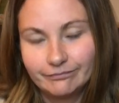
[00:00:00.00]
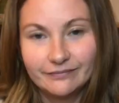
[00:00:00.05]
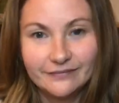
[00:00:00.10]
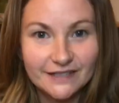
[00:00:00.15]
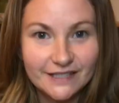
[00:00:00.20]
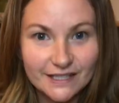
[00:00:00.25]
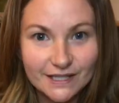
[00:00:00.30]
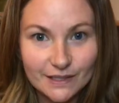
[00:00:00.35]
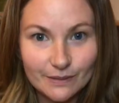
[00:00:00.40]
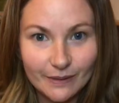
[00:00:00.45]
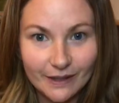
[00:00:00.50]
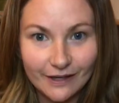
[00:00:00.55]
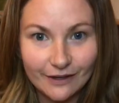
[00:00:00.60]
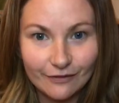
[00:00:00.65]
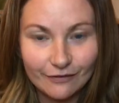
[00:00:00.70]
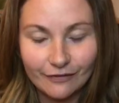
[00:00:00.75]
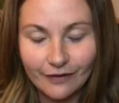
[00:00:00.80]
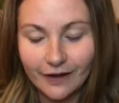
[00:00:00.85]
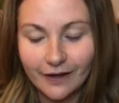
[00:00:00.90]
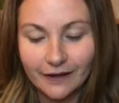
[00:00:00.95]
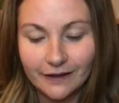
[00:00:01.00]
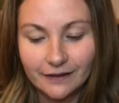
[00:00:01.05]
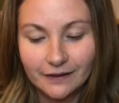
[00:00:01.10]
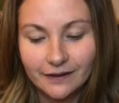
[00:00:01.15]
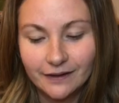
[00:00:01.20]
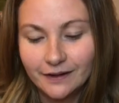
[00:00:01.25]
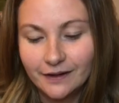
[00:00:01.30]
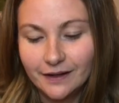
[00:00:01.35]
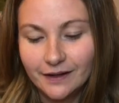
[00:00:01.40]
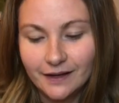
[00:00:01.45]
just to make it fun.
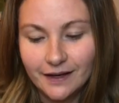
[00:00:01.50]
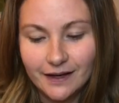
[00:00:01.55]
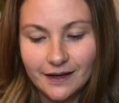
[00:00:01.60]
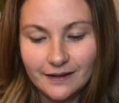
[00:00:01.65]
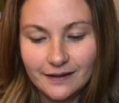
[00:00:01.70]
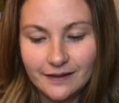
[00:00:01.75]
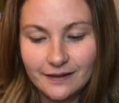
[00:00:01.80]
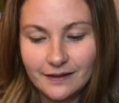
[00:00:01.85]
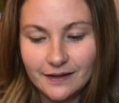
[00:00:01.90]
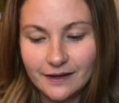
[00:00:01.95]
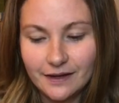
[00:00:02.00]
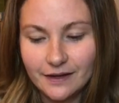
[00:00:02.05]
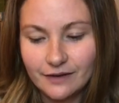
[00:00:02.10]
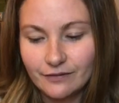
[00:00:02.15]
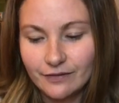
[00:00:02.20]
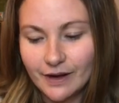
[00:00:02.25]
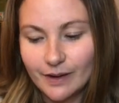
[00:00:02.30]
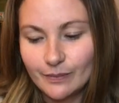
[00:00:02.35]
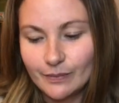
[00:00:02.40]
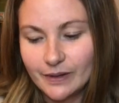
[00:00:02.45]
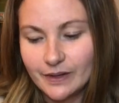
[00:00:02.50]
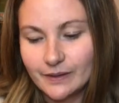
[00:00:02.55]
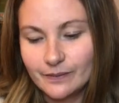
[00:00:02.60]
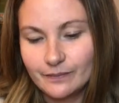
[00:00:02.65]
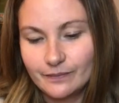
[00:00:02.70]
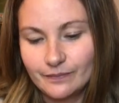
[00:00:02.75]
And then they unwrap it,